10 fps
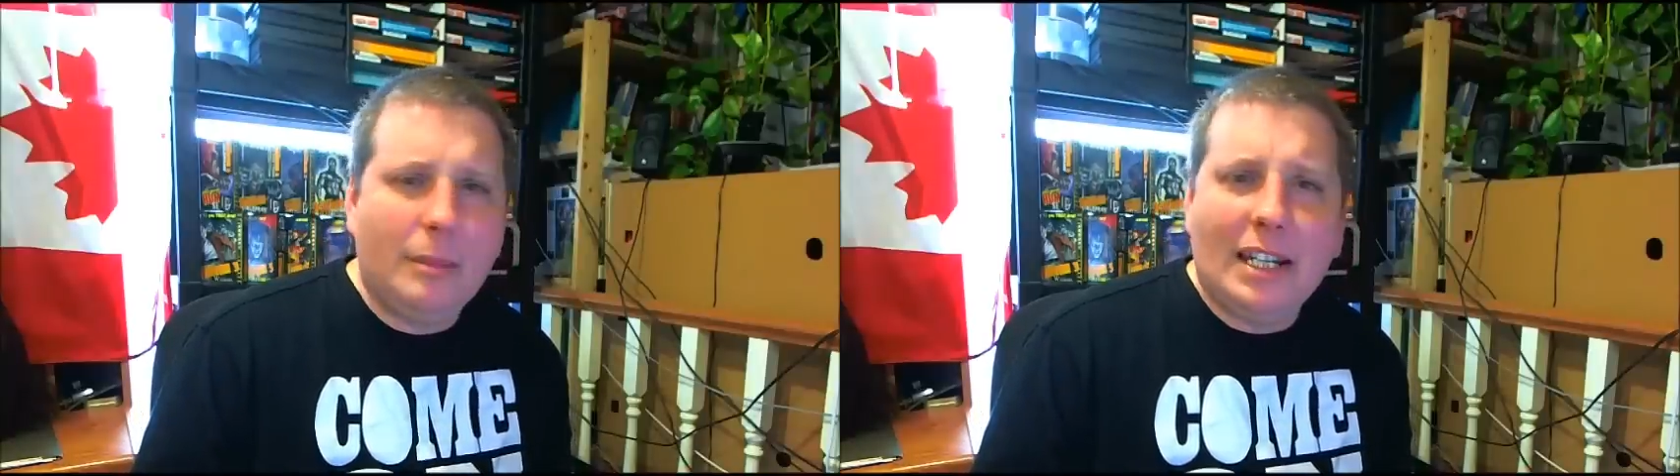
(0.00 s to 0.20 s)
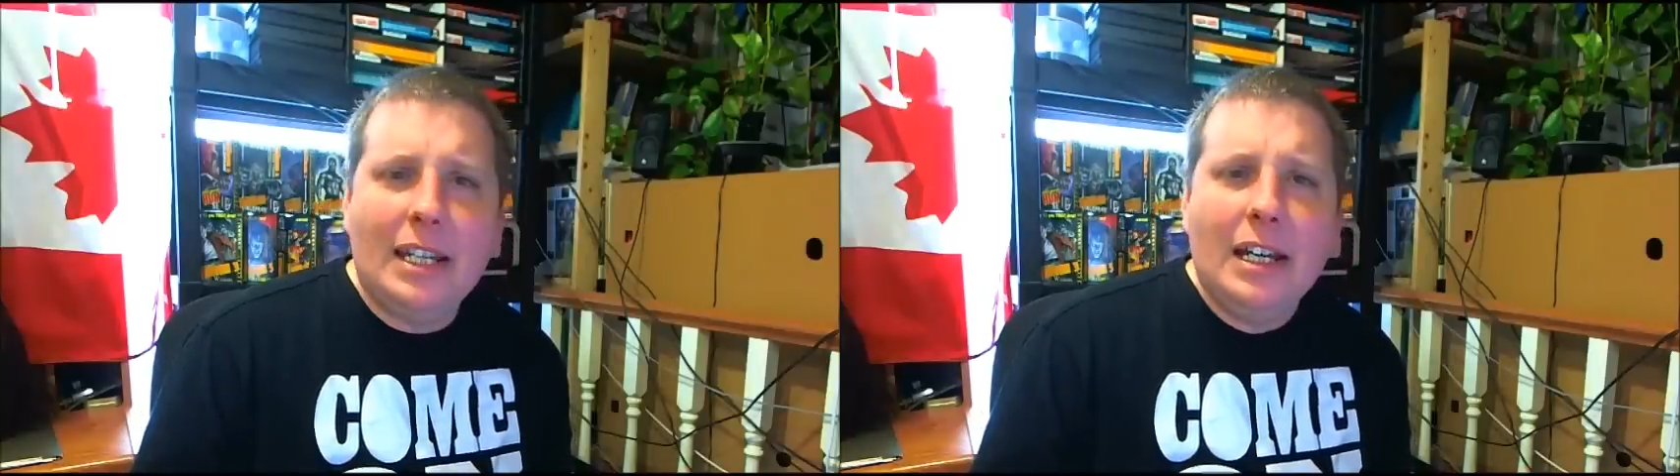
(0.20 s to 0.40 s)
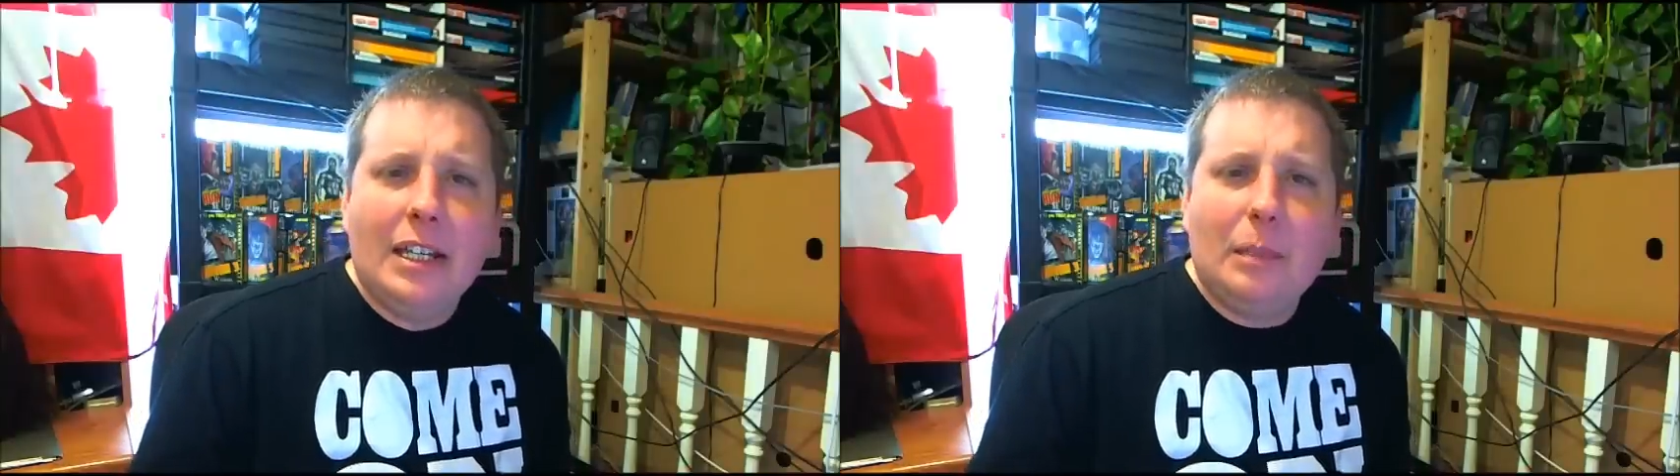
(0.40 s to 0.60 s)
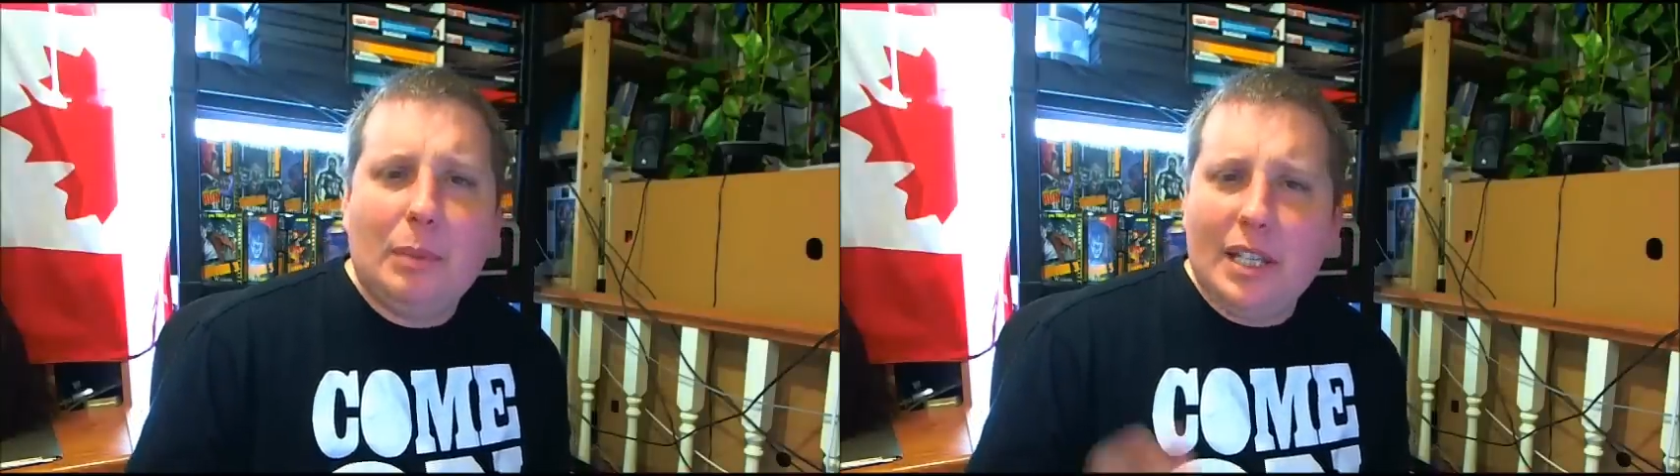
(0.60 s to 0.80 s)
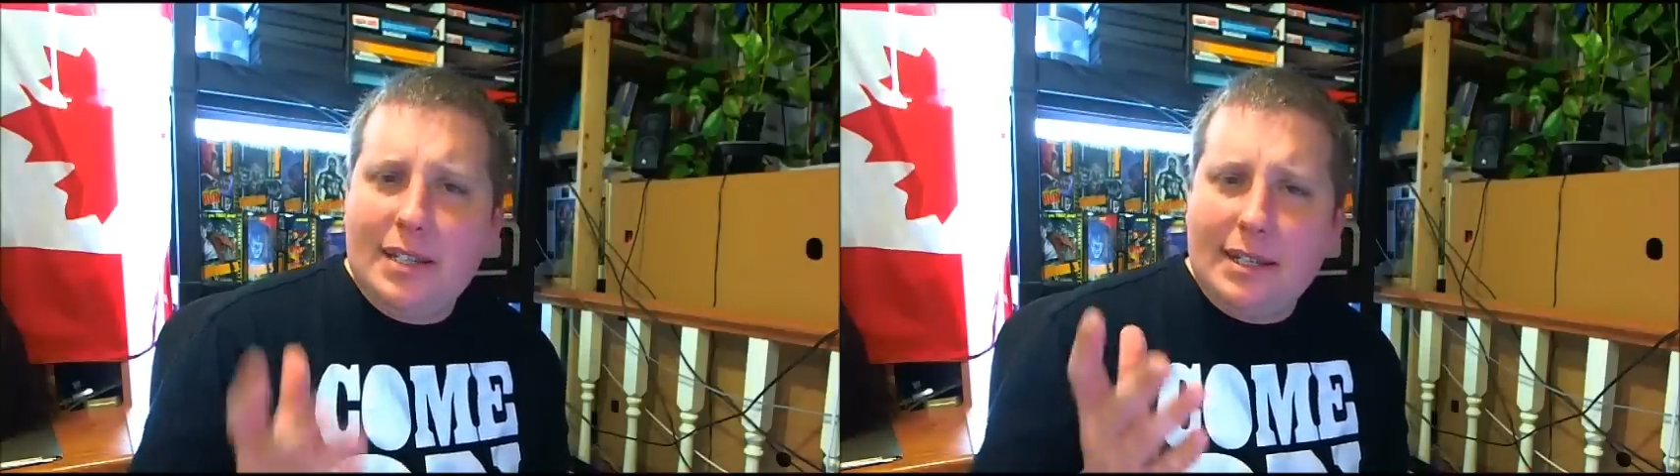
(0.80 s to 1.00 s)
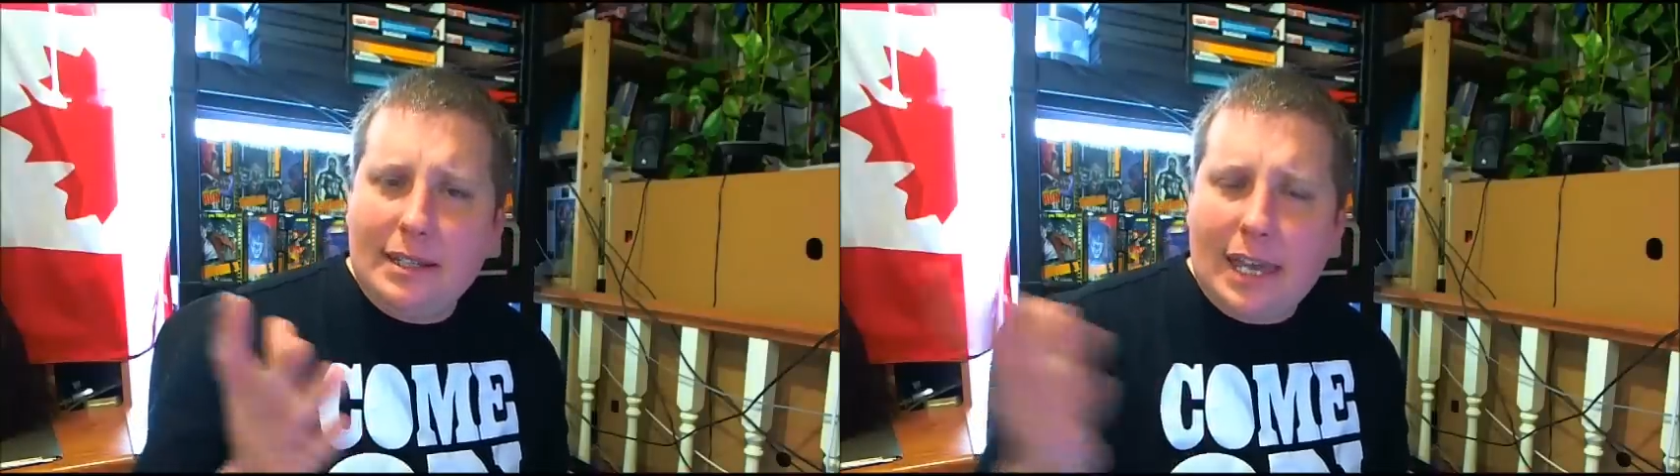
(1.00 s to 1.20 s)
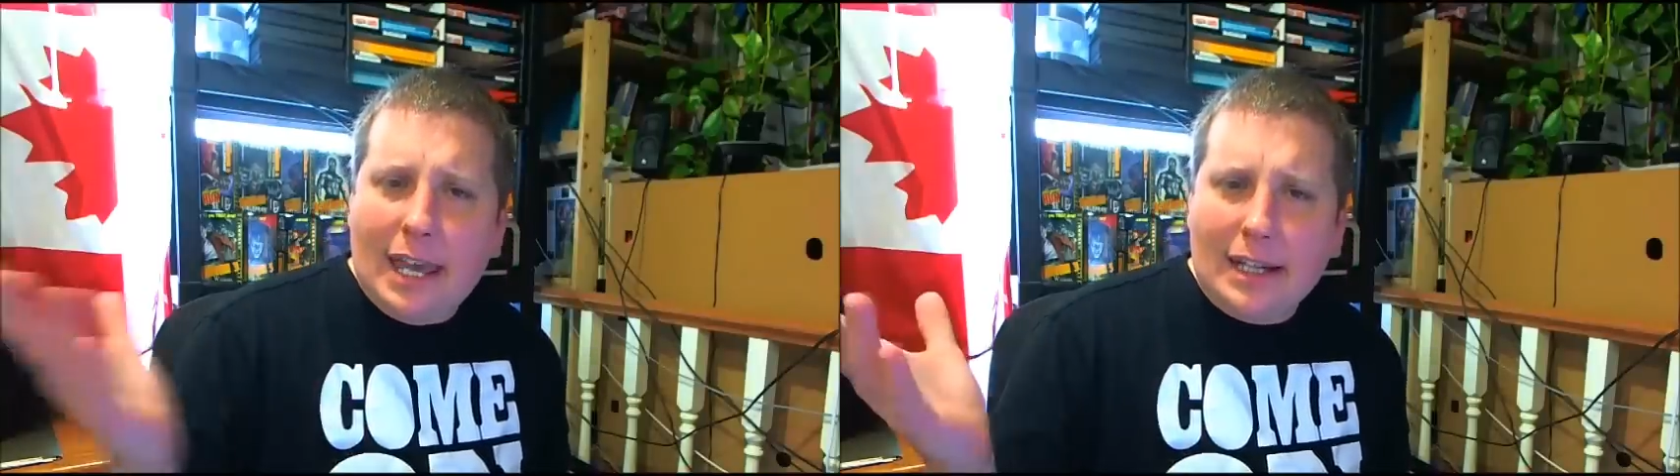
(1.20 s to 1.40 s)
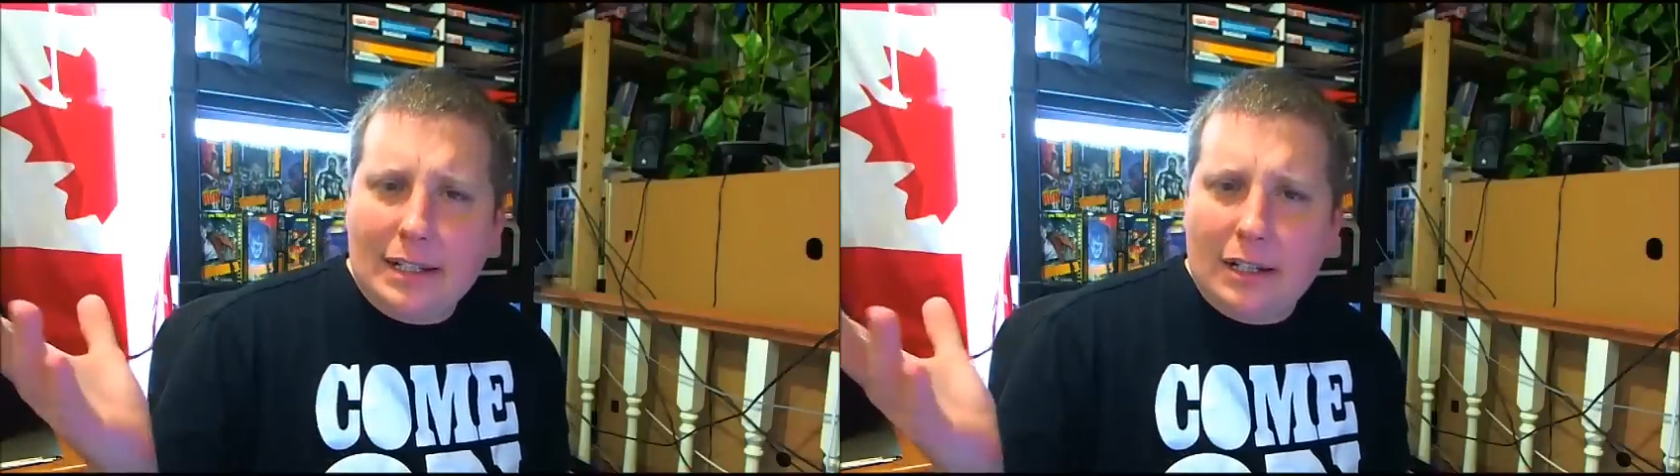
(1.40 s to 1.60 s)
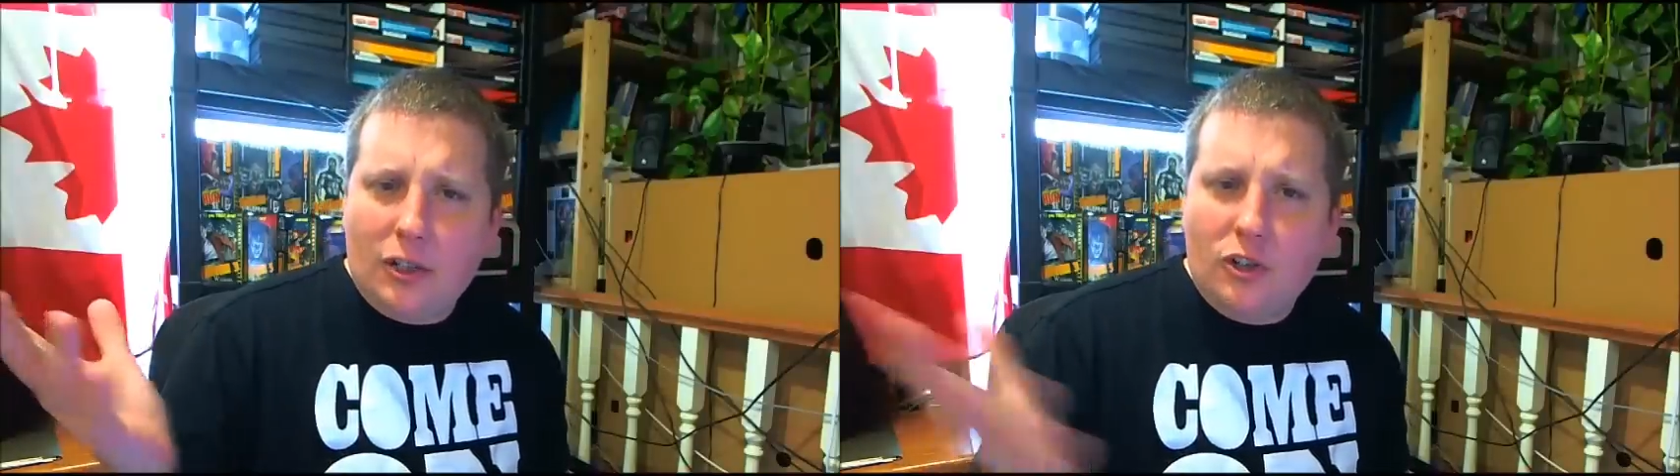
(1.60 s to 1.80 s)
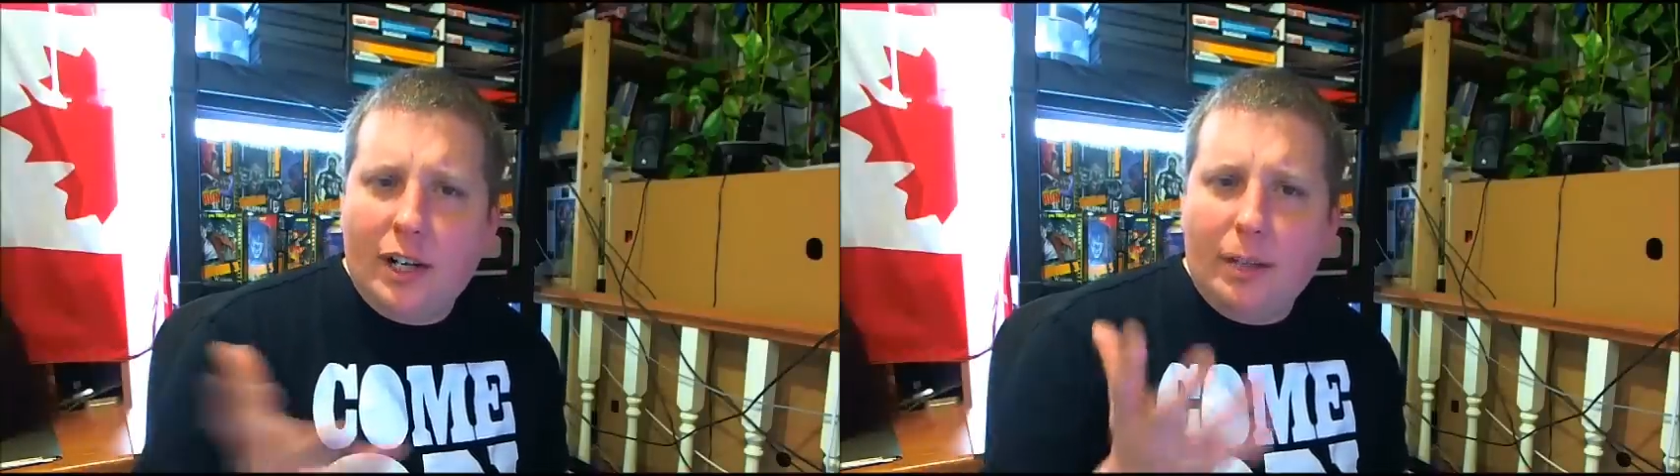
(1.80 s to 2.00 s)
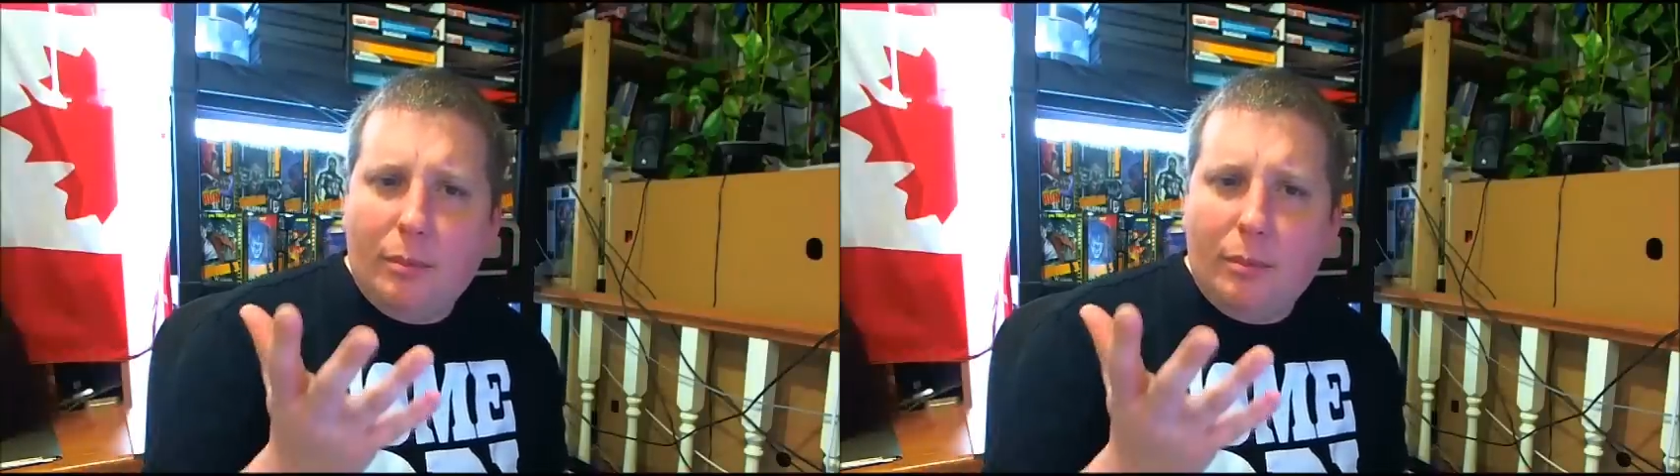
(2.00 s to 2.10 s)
I mean, the police in Canada are trying